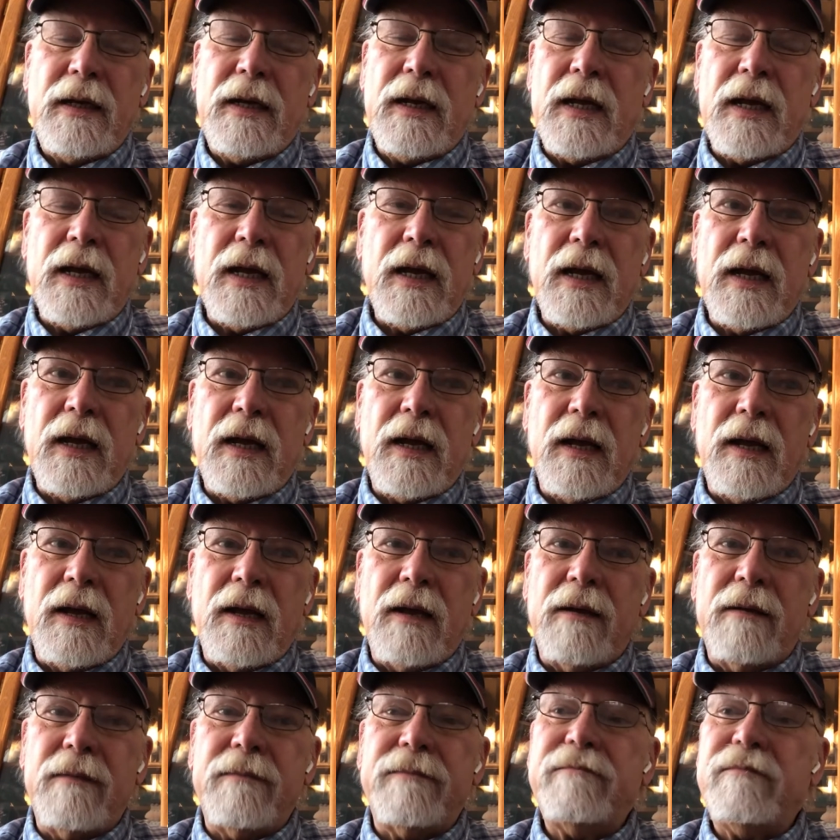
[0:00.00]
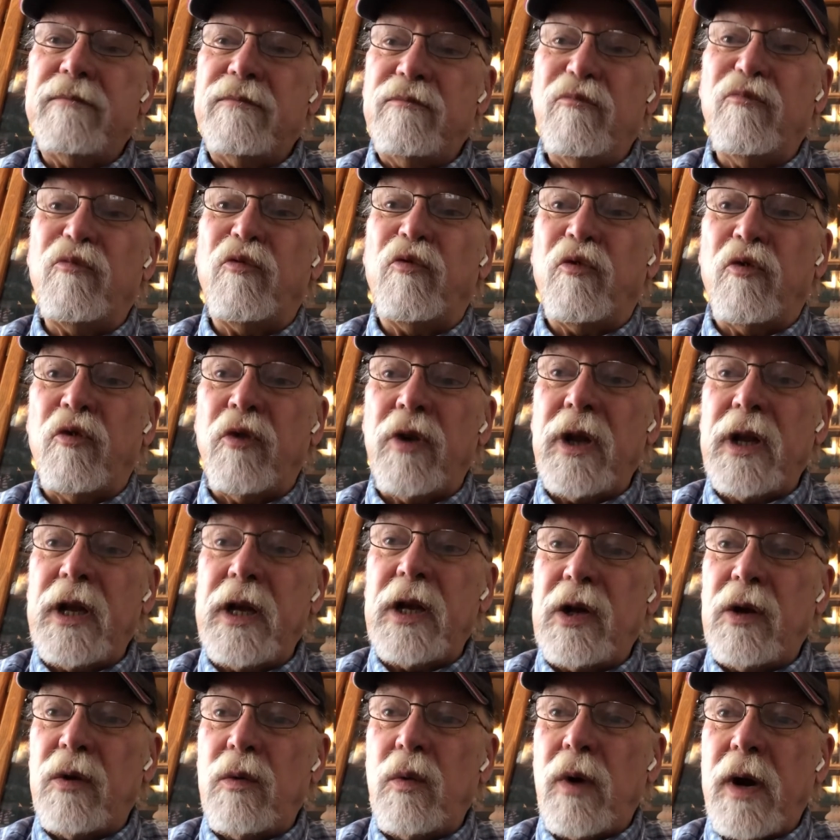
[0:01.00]

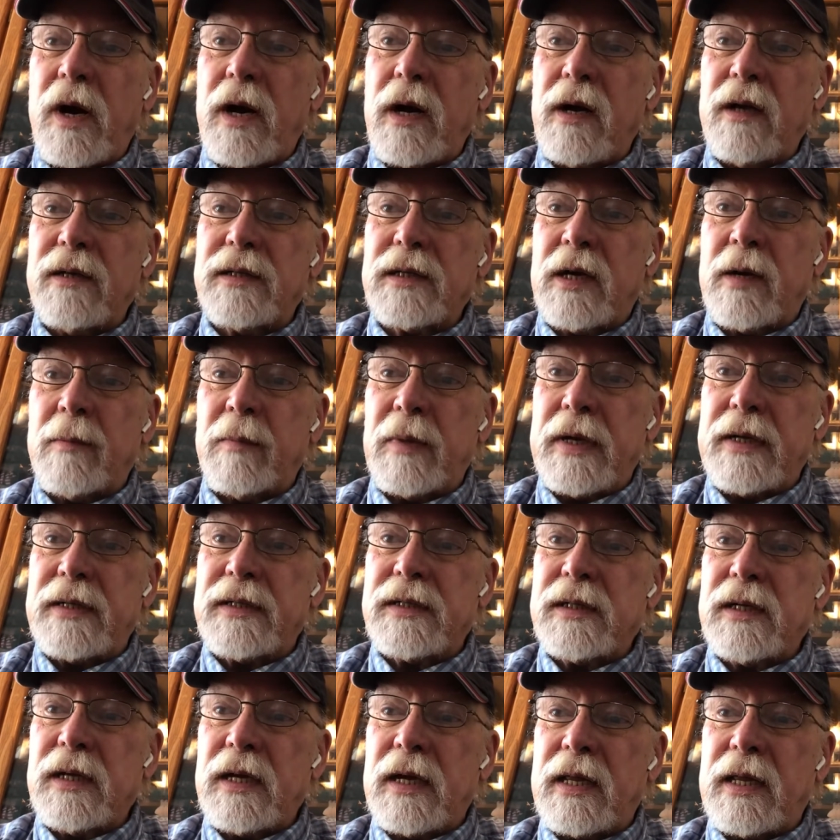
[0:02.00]
really good wireless earbuds.